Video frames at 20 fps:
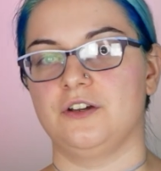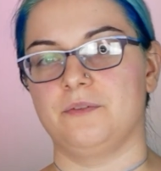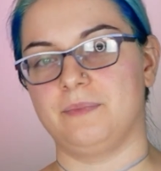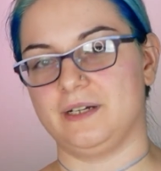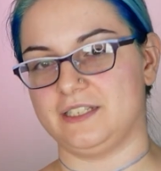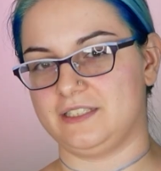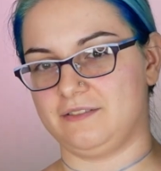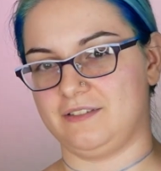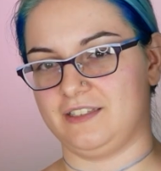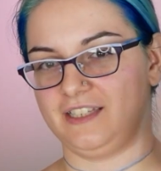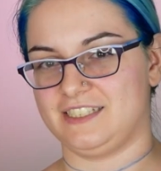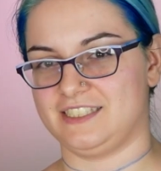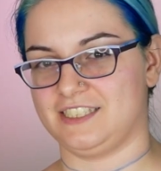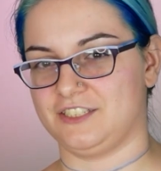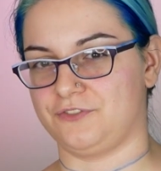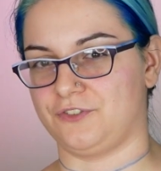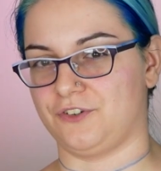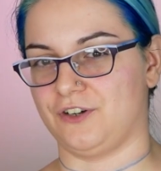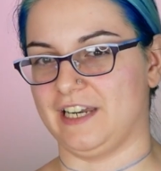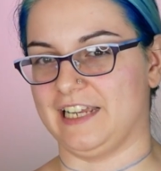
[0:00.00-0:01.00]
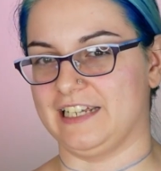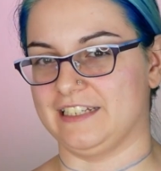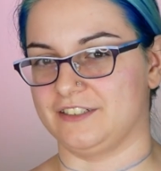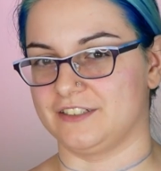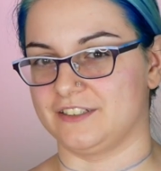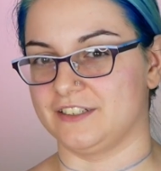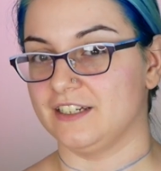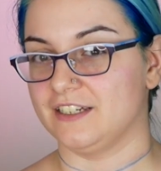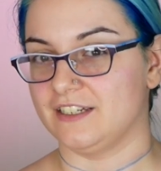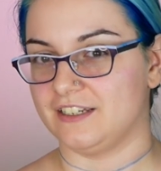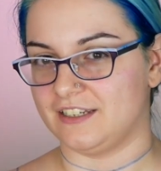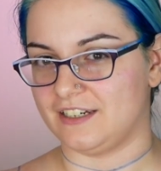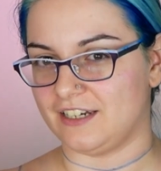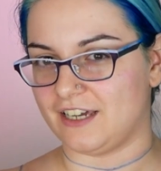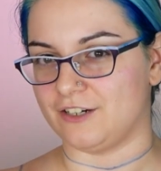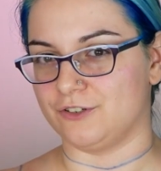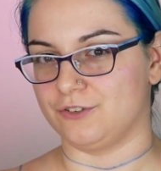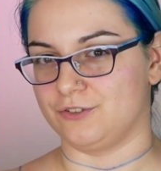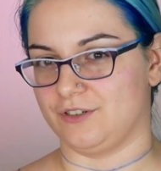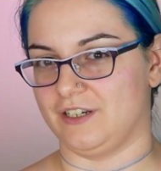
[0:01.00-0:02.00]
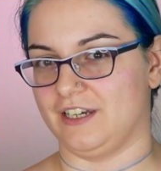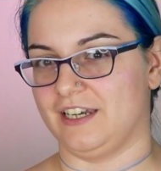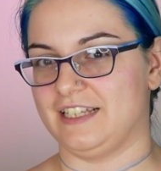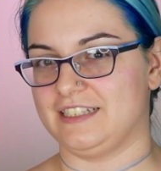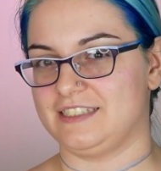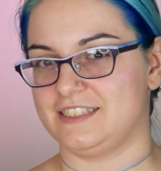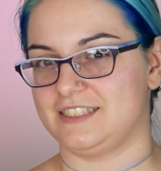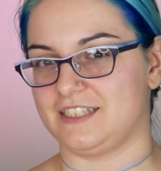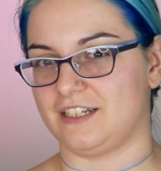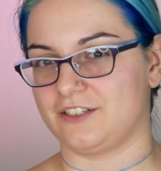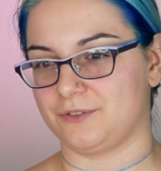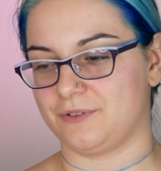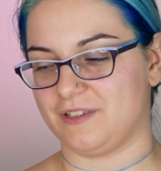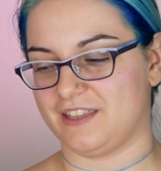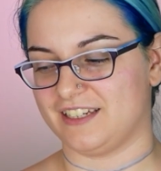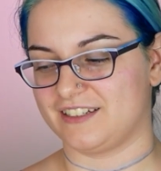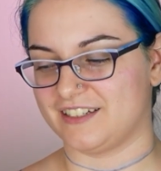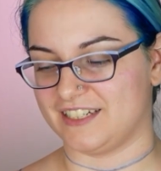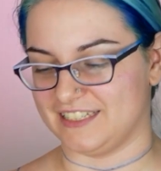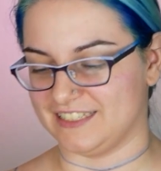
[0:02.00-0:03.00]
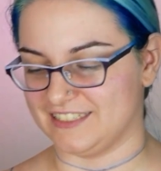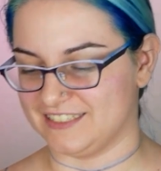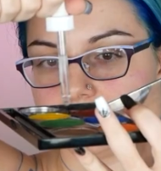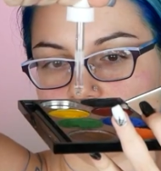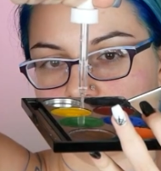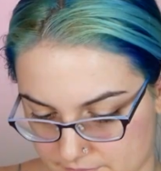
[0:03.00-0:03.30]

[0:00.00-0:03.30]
but this is for later. Now, let's start with the green.